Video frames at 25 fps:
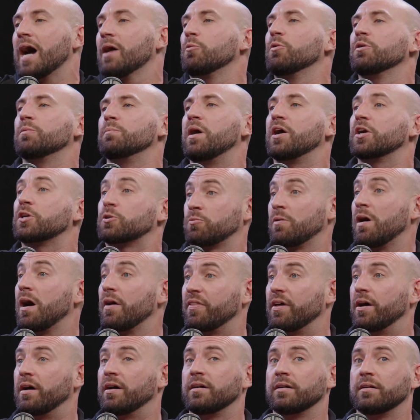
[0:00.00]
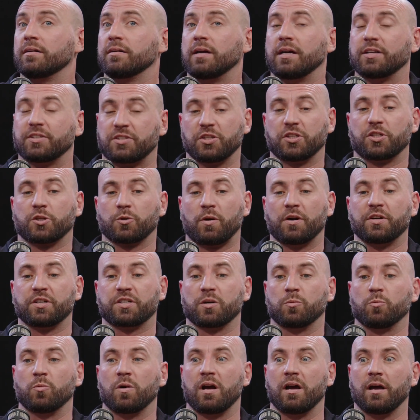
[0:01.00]
I would much rather a
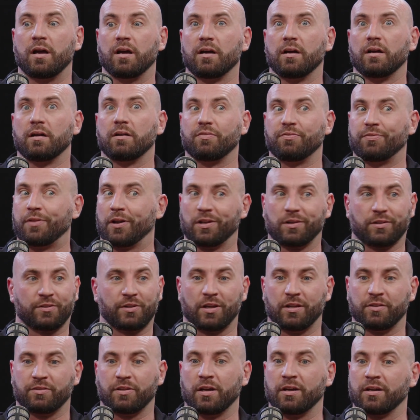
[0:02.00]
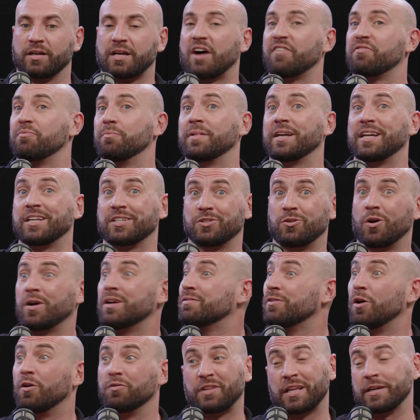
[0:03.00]
situation where the government is not
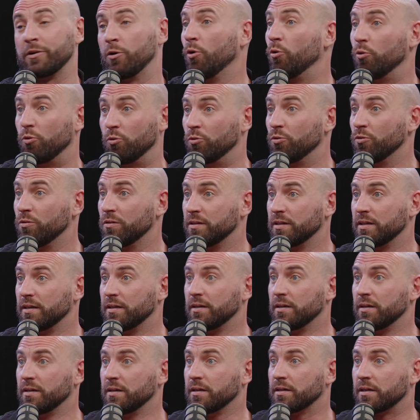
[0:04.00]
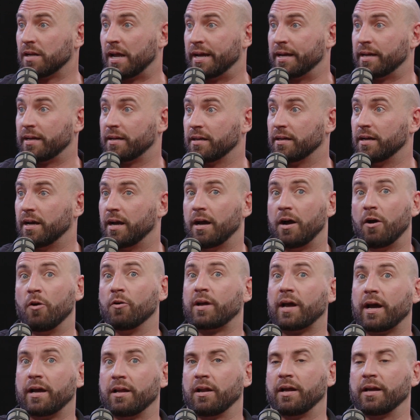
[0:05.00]
involved at all. Right. Like,
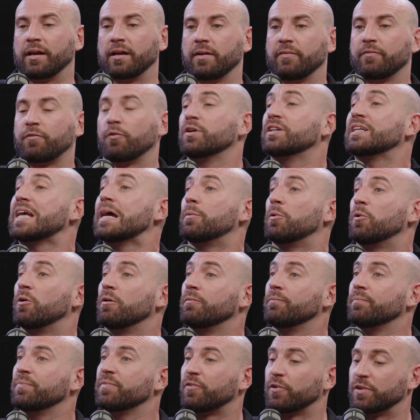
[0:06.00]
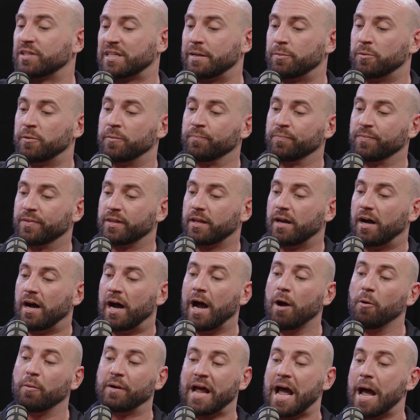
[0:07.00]
okay, like for example,
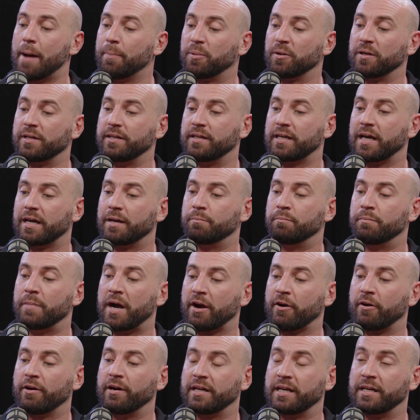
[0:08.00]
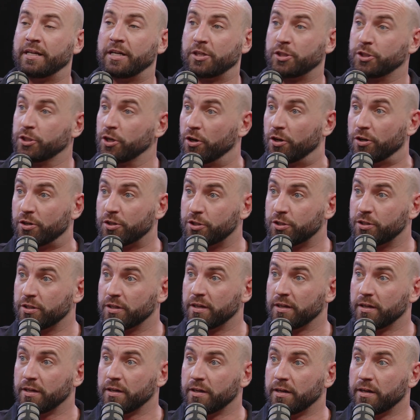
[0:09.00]
I would happily get married in a church
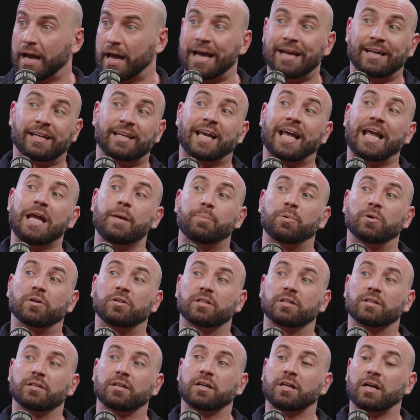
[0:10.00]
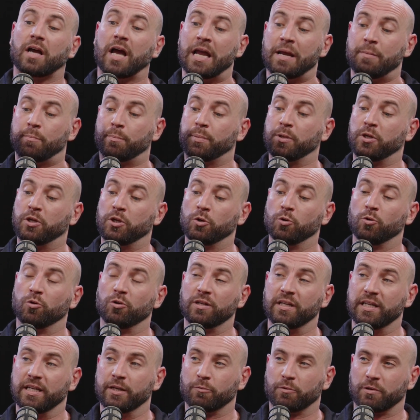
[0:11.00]
and keep it a
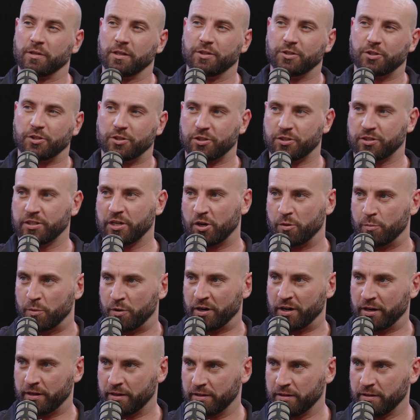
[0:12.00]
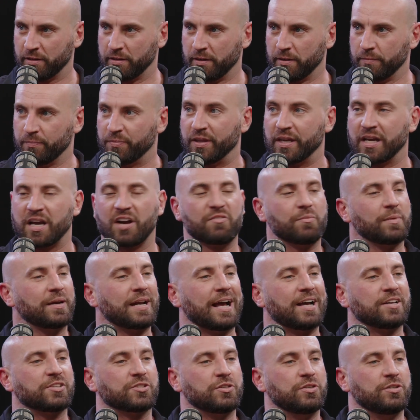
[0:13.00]
purely religious ceremony. The
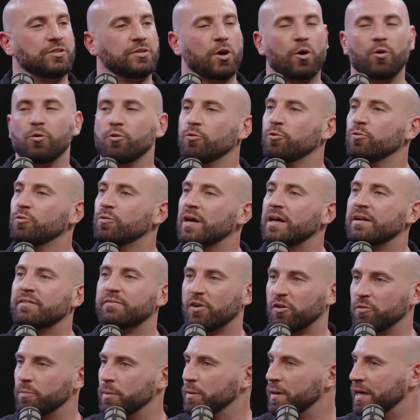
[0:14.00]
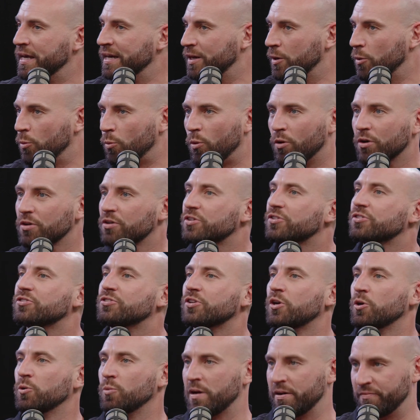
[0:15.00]
government has no involvement in it
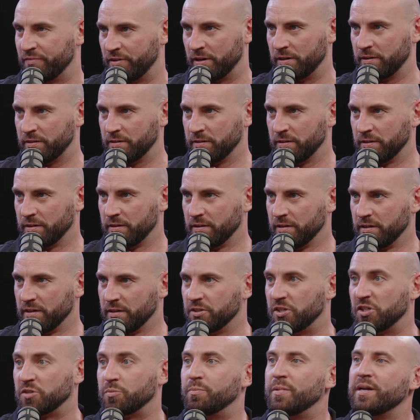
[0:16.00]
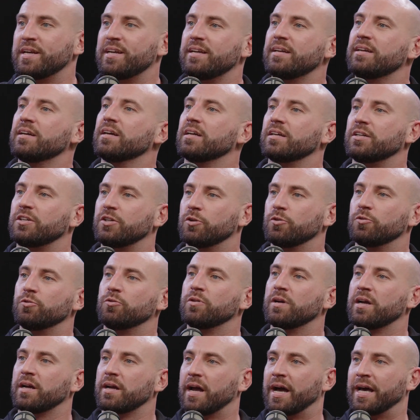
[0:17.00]
whatsoever. Signing papers, just me,
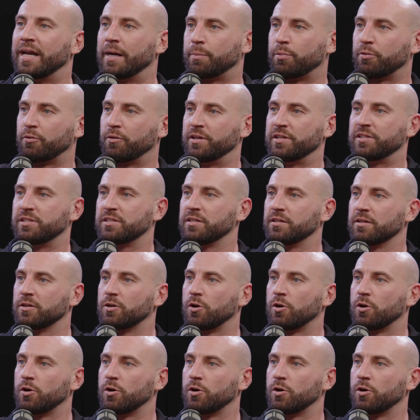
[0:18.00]
you, and a priest.